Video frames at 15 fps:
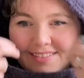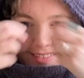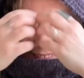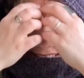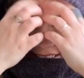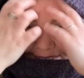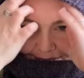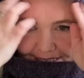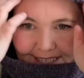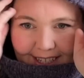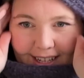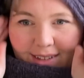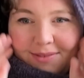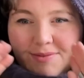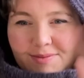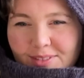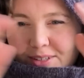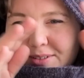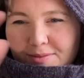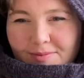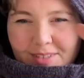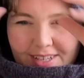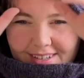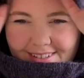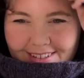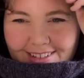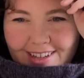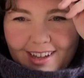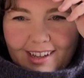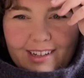I wish I could
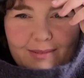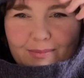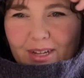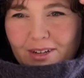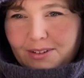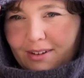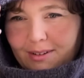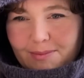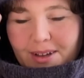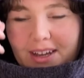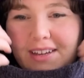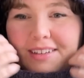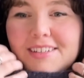on-mirror my